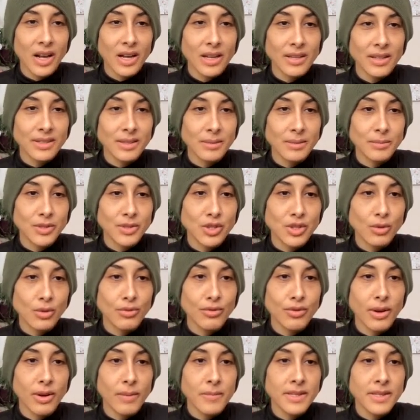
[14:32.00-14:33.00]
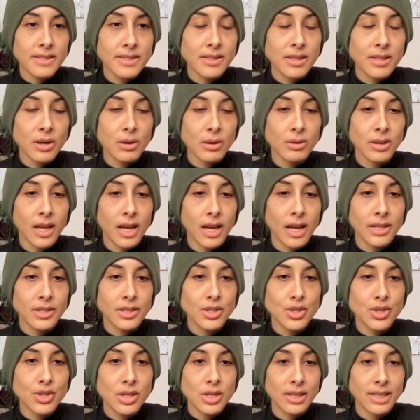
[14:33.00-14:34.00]
Awesome. So from this low
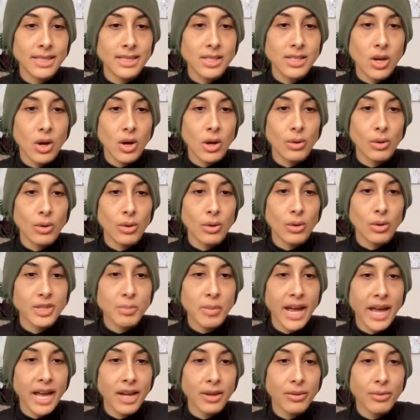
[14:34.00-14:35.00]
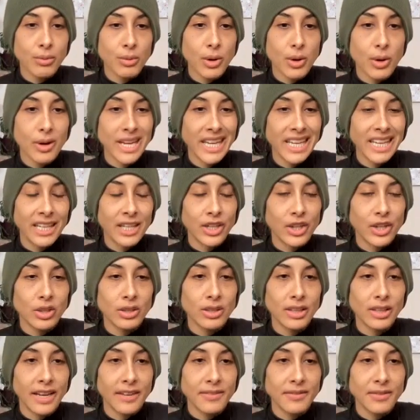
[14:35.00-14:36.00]
lunge, let's all reach back through our
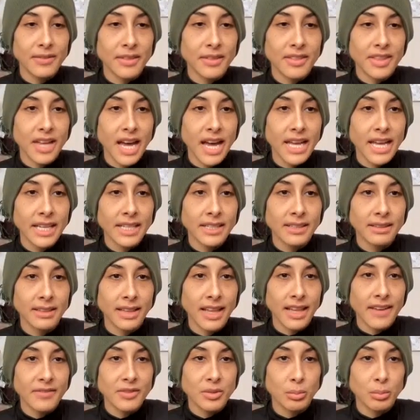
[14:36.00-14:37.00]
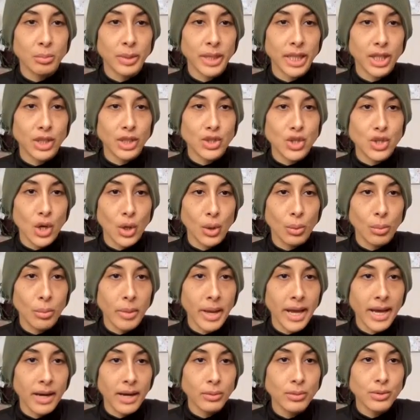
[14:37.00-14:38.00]
inner left thigh, left big toe
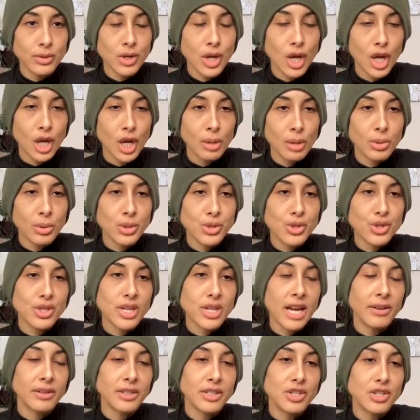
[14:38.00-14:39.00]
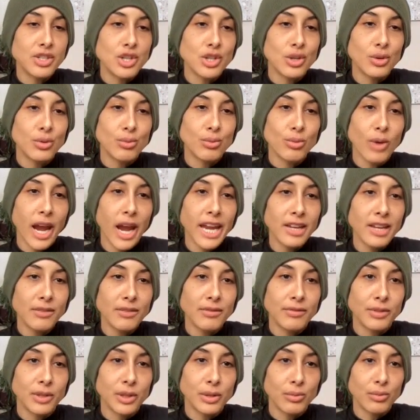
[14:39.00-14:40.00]
mound. Push down into your
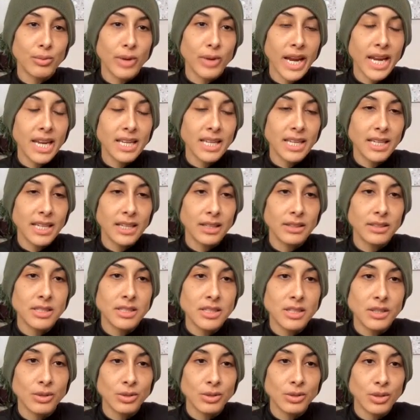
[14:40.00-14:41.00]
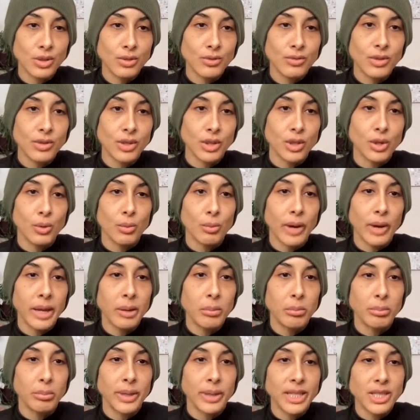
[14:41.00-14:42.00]
right foot, right heel until you feel your
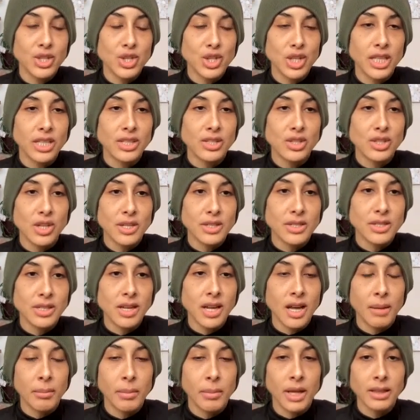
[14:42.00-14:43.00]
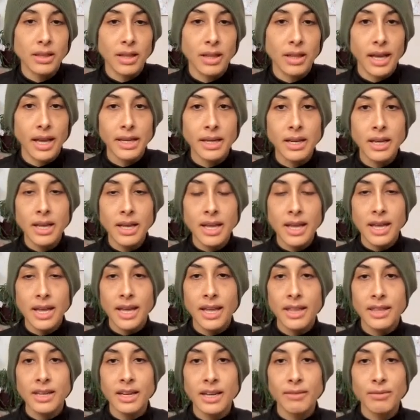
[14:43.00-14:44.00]
right butt cheek start to come online.
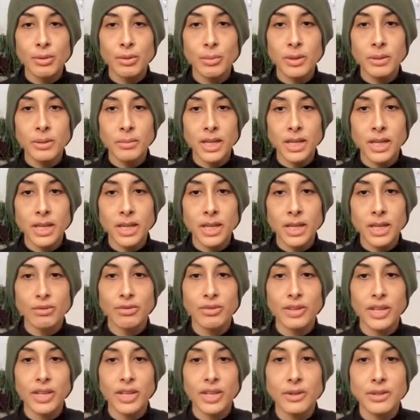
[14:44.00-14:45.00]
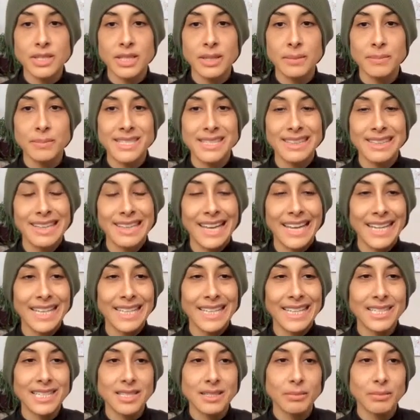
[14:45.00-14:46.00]
And then everyone make your fingertips
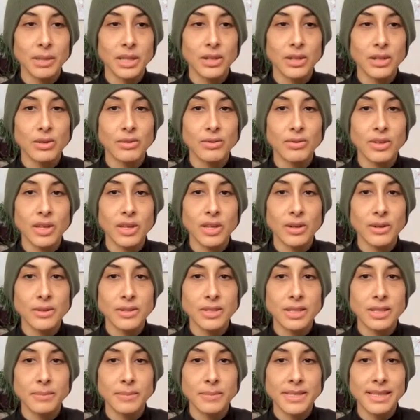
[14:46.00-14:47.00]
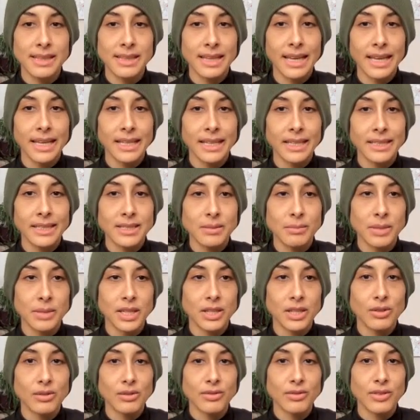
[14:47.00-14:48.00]
light. Make your fingertips light.
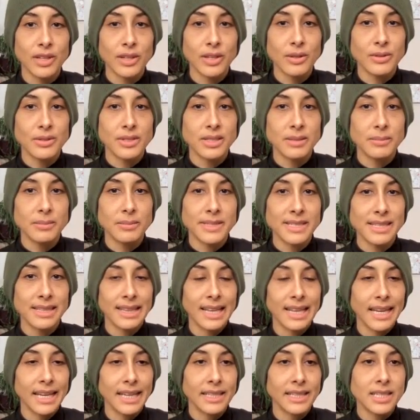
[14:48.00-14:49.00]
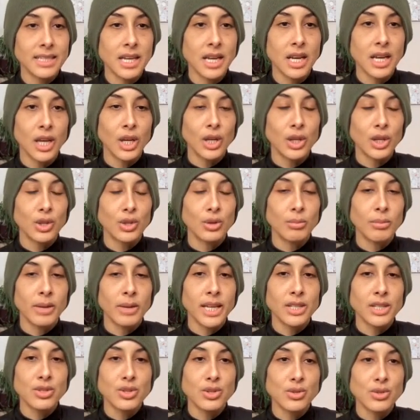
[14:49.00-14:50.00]
Make your fingertips light. You
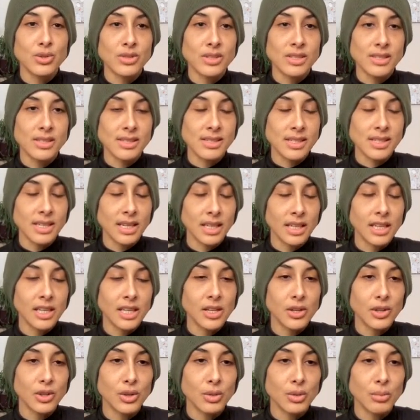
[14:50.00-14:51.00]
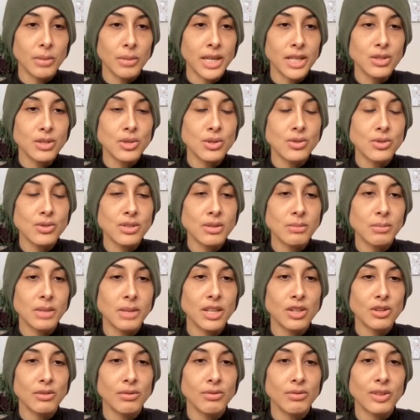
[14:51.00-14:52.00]
might choose to stay here. You might choose to
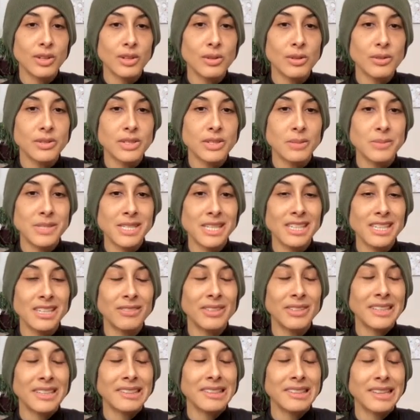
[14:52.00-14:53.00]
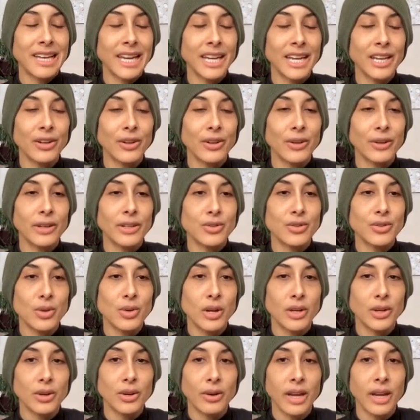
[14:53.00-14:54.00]
make your fingertips even lighter and
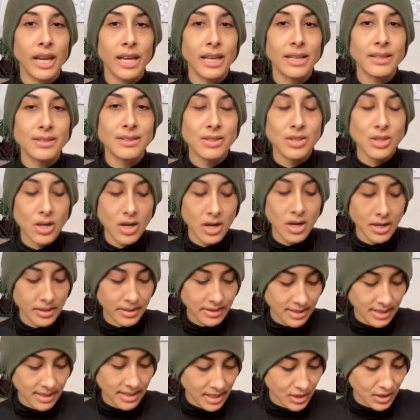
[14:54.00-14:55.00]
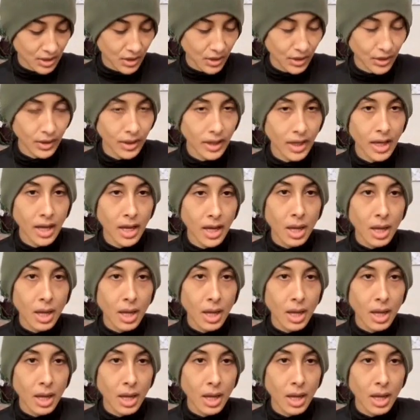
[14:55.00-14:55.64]
draw your hands to heart center.